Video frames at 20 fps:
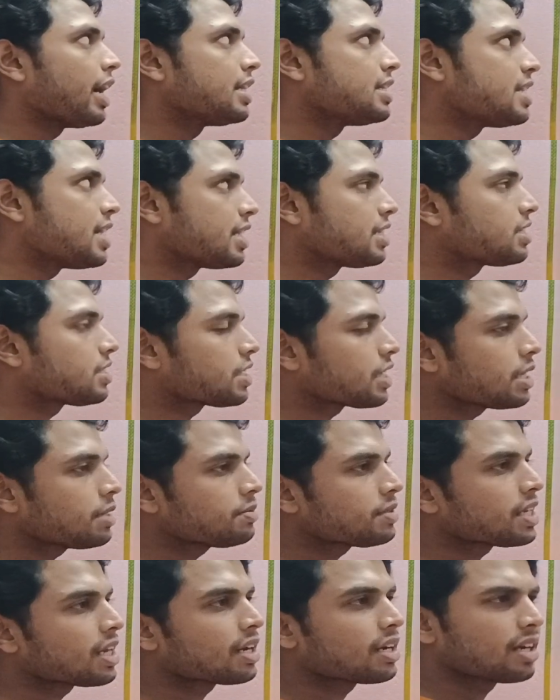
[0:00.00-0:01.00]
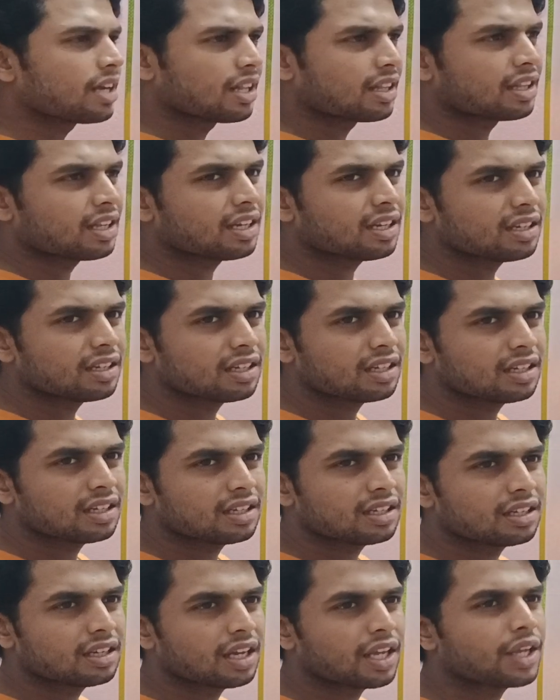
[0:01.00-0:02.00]
Jet streams are nothing.
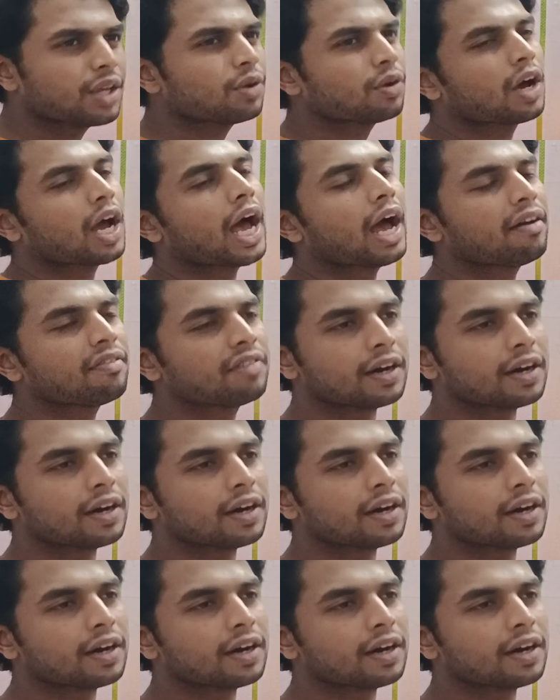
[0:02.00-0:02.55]
You have